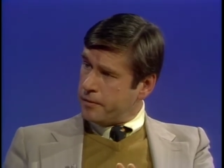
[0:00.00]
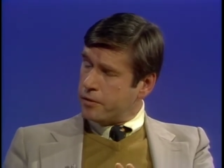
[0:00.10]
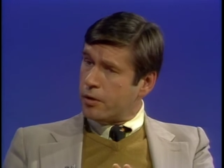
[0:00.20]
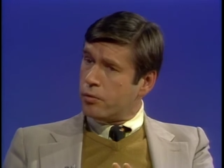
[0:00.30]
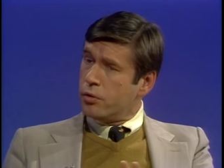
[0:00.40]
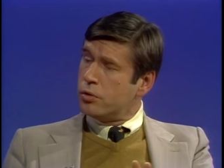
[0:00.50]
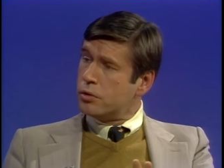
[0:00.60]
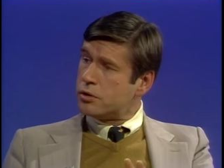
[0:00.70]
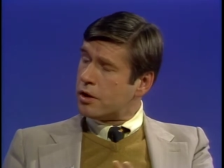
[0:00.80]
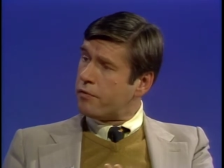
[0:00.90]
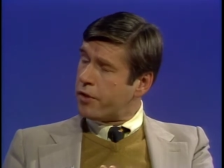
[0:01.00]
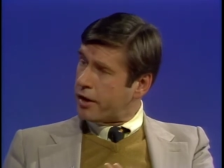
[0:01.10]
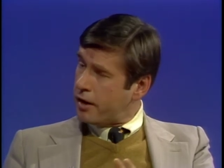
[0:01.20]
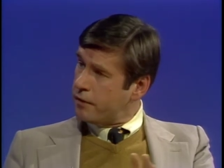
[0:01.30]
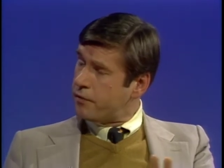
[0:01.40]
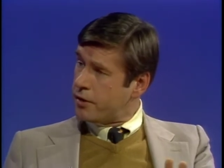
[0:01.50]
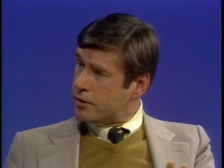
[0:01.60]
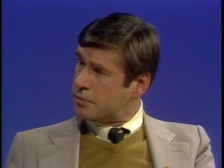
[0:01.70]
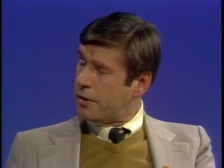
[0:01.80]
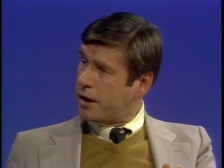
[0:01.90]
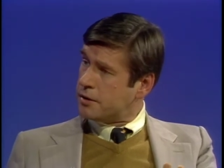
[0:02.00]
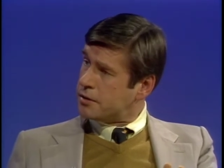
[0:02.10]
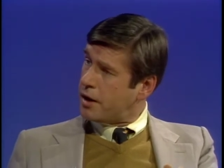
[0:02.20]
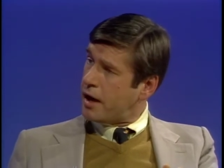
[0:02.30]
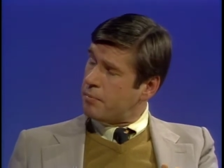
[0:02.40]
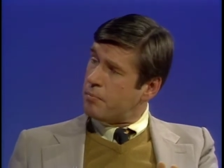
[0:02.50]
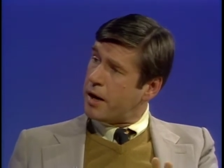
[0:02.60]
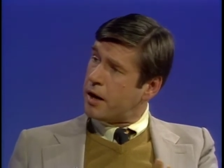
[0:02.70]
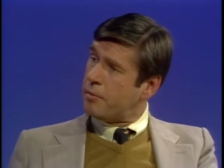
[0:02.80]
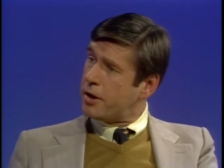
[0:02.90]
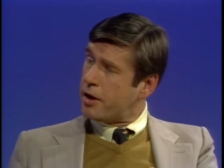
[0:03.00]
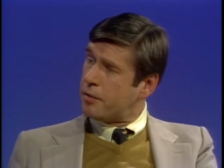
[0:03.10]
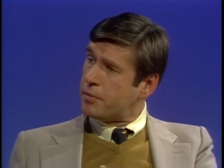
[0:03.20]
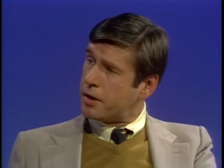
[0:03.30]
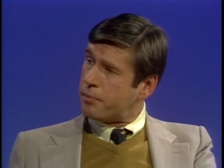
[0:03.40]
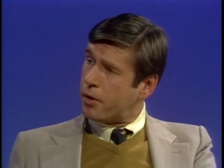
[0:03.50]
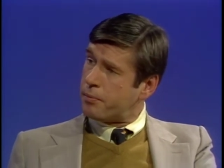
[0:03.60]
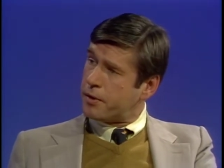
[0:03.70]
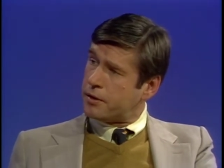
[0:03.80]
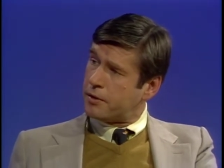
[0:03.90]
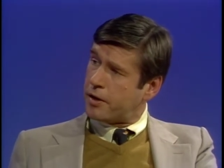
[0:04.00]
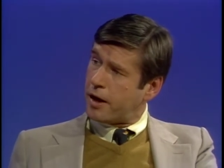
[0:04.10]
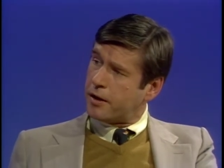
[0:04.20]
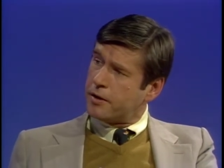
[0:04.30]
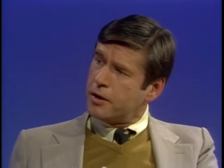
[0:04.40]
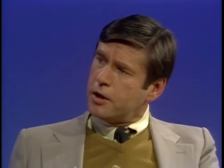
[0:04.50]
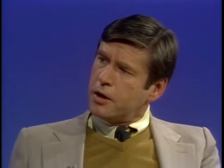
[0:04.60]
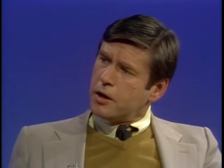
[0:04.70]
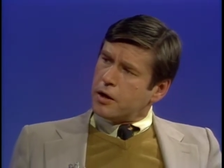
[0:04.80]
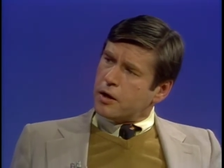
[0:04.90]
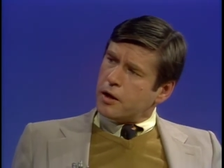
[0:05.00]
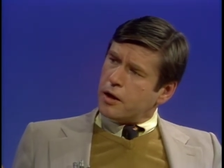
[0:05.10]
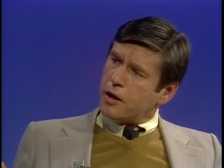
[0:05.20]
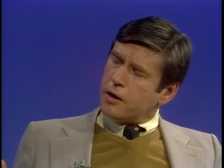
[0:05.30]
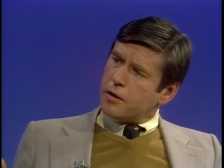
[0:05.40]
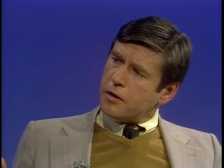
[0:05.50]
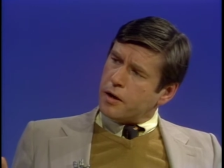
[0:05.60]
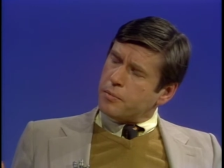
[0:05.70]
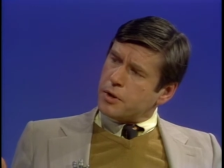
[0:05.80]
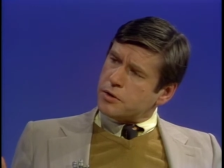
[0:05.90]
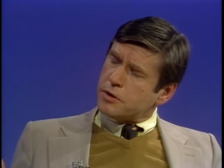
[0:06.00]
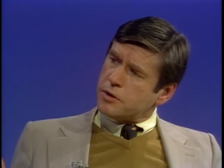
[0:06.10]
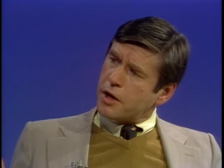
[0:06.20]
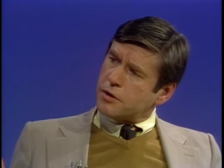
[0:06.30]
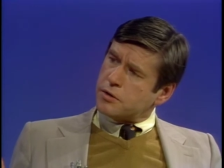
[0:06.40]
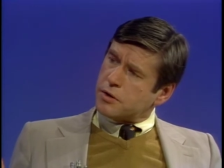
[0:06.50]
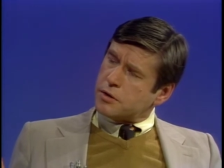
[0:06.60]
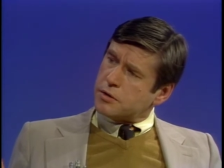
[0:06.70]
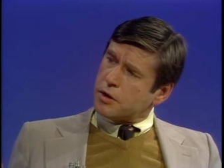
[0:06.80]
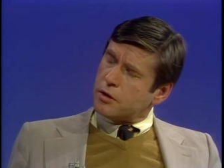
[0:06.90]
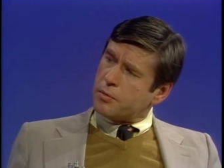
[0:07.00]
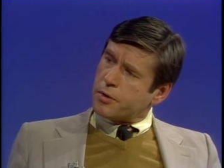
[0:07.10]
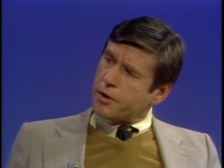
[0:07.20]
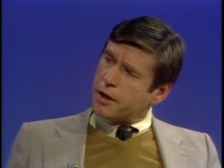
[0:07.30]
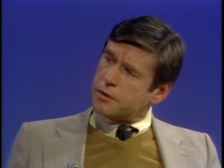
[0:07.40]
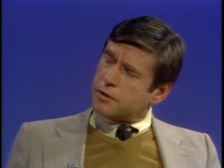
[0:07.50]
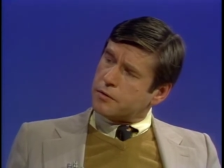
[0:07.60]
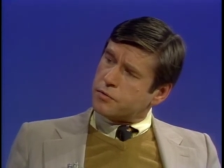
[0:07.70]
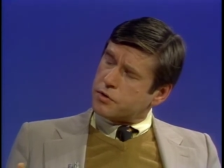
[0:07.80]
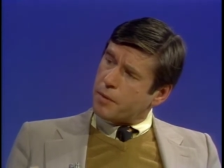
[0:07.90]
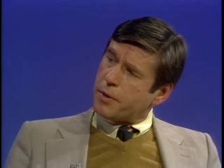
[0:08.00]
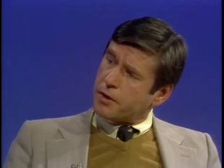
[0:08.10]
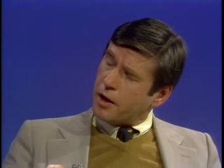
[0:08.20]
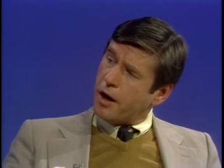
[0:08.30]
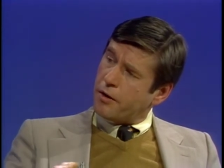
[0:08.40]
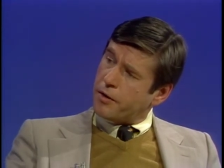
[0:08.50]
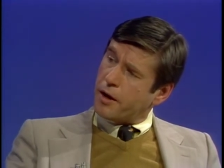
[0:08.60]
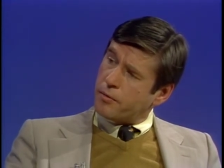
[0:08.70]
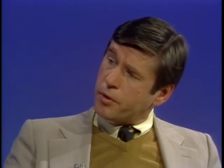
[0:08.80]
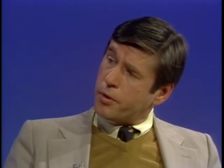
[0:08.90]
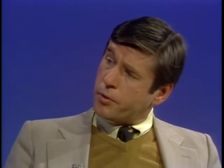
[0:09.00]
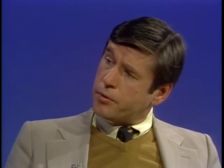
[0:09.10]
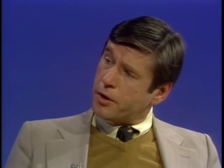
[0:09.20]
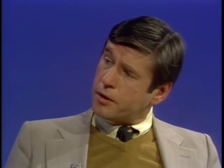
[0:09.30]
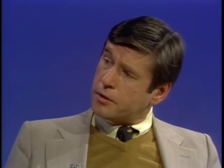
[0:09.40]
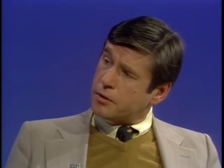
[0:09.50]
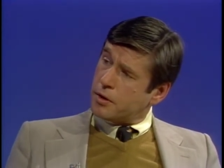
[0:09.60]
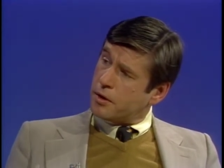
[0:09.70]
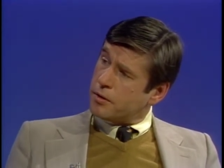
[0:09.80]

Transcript: the rules of the confidence man's game may or may not be appropriate to that. And let me suggest the terrible danger of stepping down that road that, uh,